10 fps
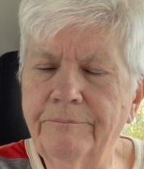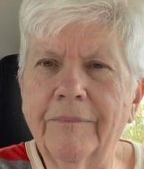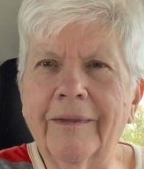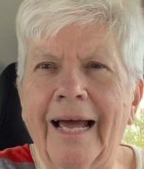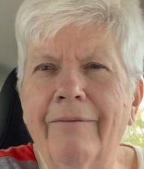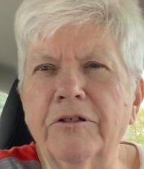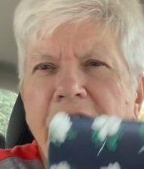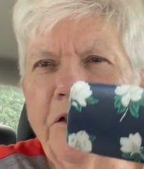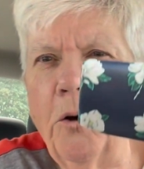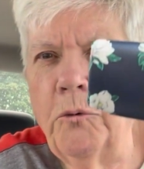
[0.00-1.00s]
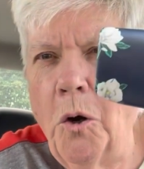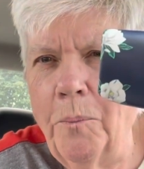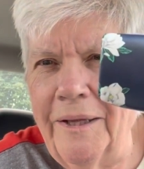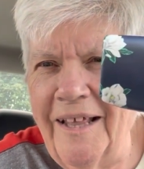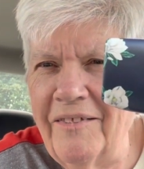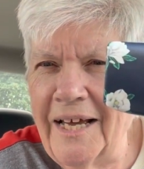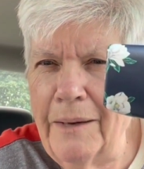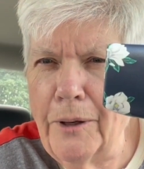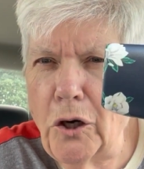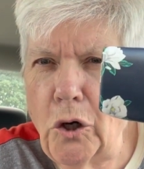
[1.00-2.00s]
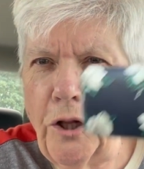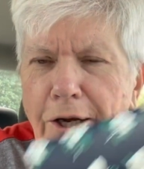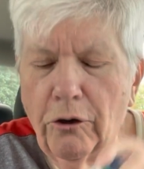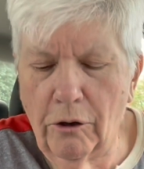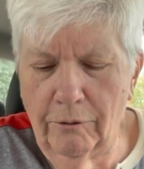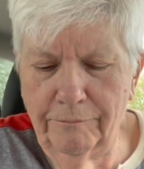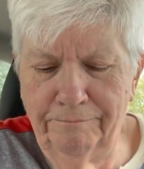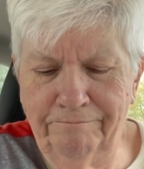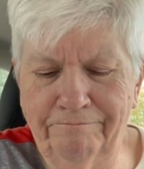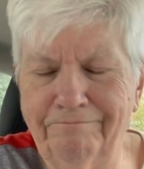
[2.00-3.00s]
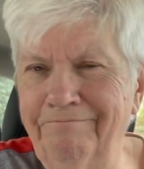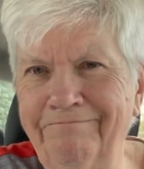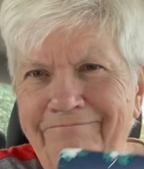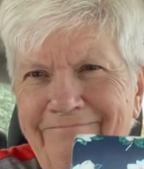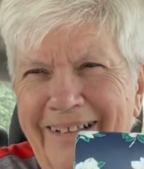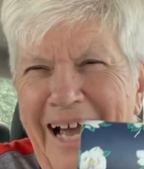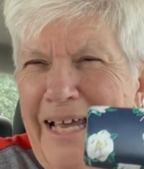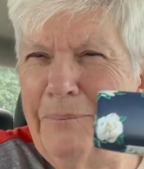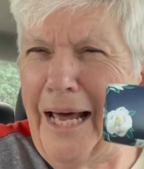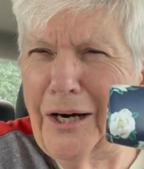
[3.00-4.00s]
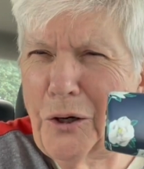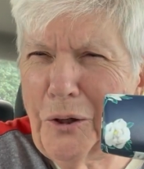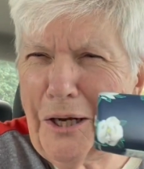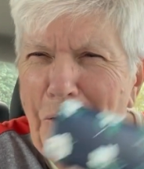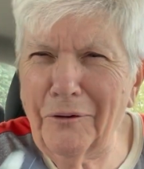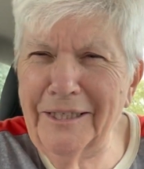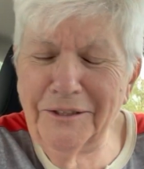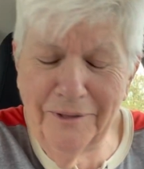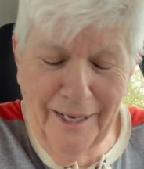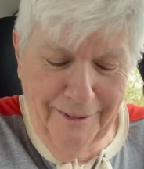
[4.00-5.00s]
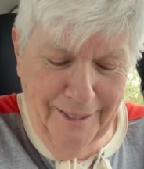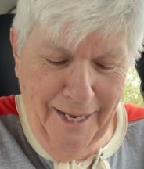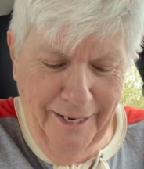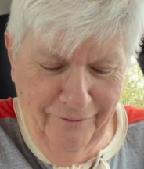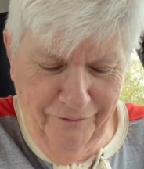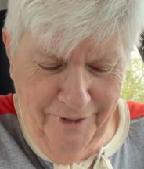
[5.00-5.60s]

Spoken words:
They obviously don't know me. They think I'm a girly girl. I am not a girly girl. These are not the kind of,